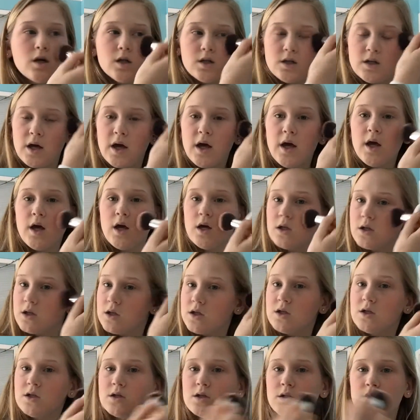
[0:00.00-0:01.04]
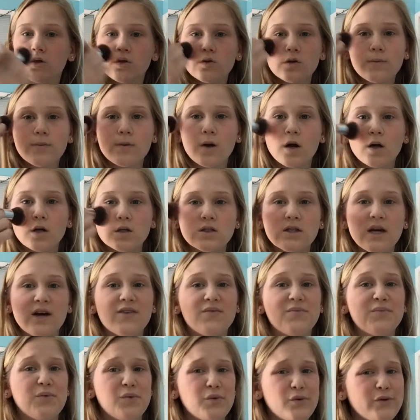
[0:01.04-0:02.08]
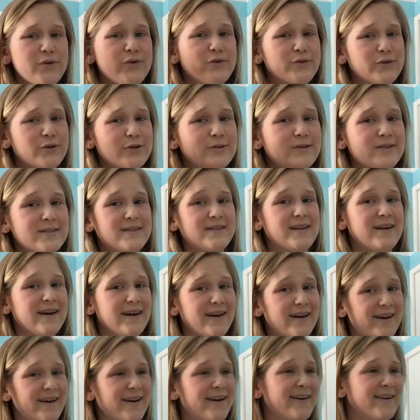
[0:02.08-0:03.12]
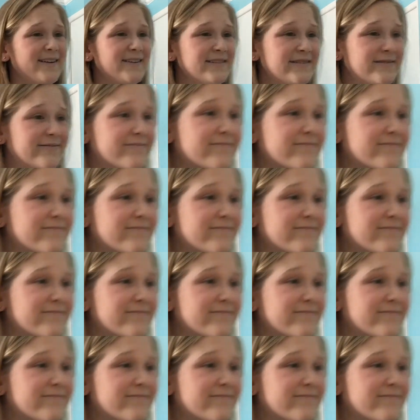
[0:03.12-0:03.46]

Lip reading: dang, these three products have pulled through today.